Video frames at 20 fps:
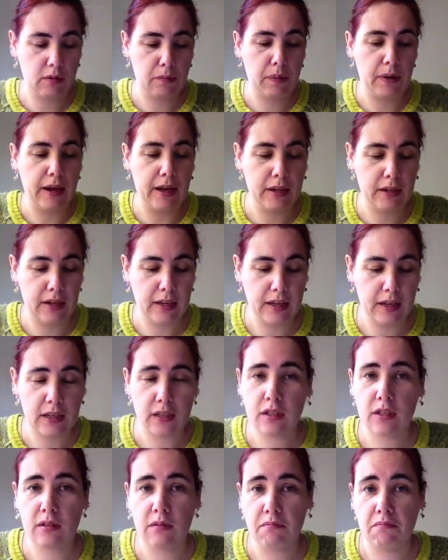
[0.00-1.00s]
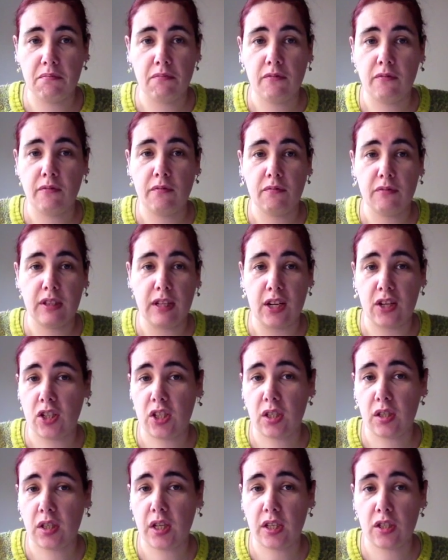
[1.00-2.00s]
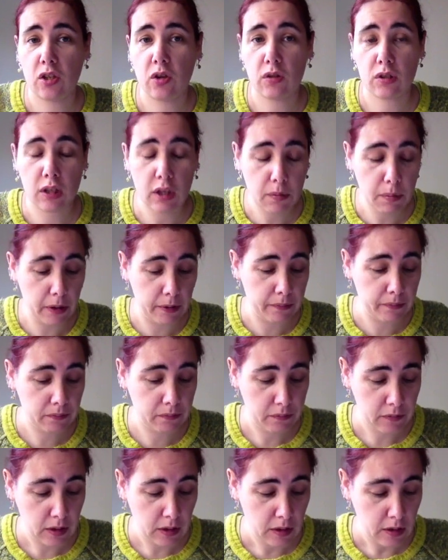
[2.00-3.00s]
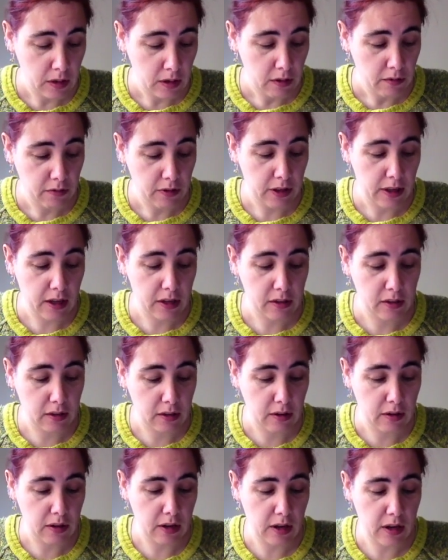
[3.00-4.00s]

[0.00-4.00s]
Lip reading: plan is Santa Sundays in October for that.